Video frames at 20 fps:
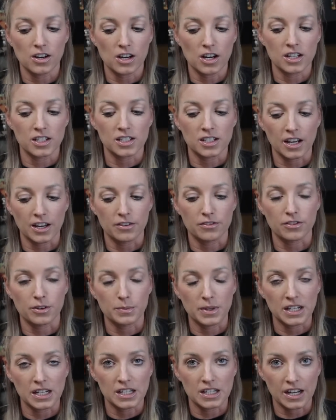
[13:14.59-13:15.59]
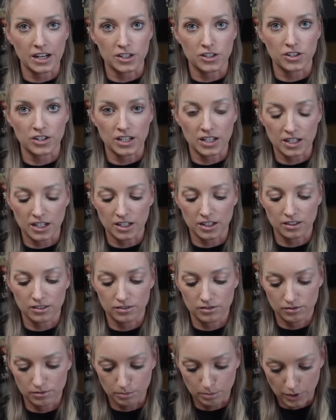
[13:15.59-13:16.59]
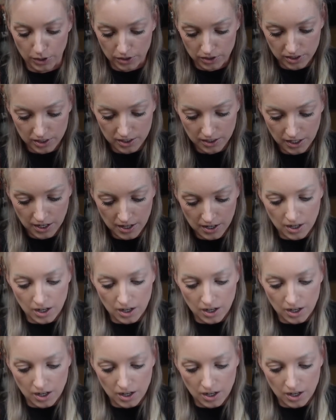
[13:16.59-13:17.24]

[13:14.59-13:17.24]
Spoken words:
aside from any nectar-eating birds.